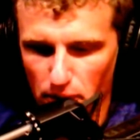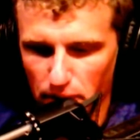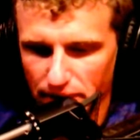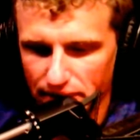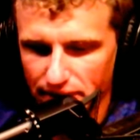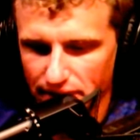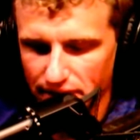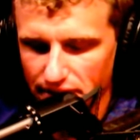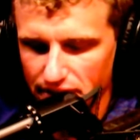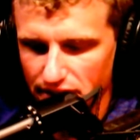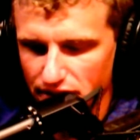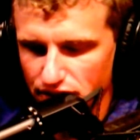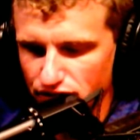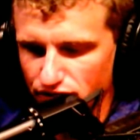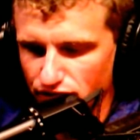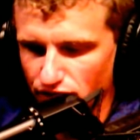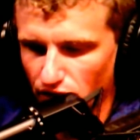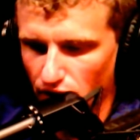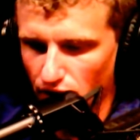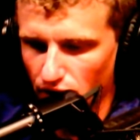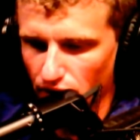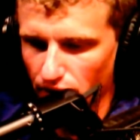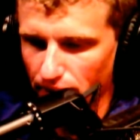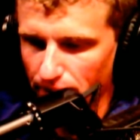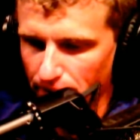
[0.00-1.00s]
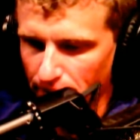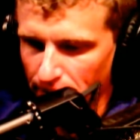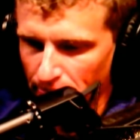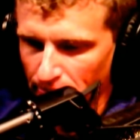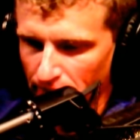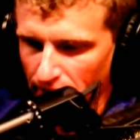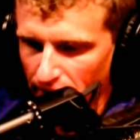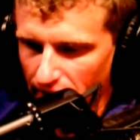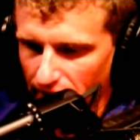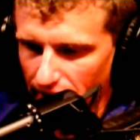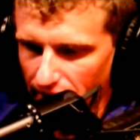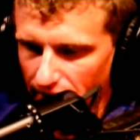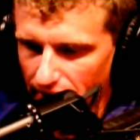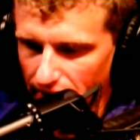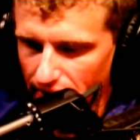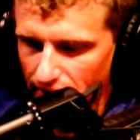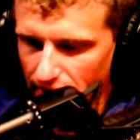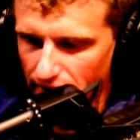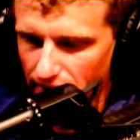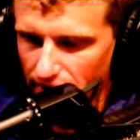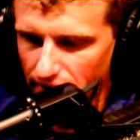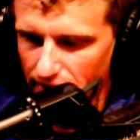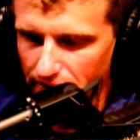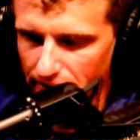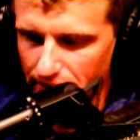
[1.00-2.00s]
with it this fall,
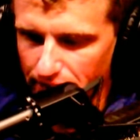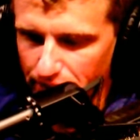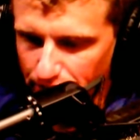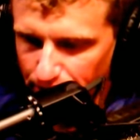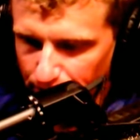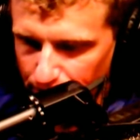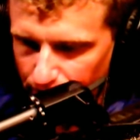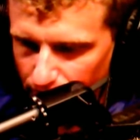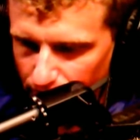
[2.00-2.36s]
and